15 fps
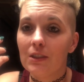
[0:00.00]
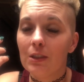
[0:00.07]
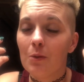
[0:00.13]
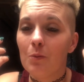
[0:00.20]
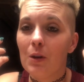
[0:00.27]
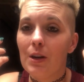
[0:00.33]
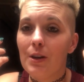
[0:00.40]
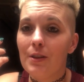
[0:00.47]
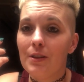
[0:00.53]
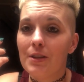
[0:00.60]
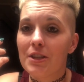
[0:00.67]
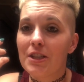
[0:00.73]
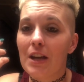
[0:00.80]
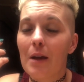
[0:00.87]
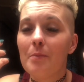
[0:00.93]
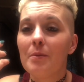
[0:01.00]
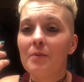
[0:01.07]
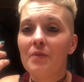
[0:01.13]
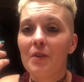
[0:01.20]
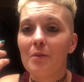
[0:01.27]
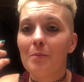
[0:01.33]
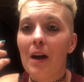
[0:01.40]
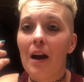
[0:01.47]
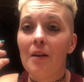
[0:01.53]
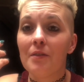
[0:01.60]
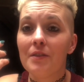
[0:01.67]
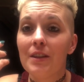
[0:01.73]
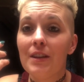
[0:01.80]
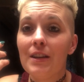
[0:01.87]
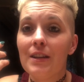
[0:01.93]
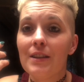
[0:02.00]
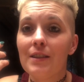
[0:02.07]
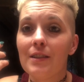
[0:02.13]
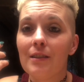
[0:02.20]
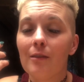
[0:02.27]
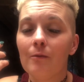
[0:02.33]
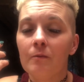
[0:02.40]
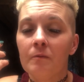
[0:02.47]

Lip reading: the shape of your mouth is.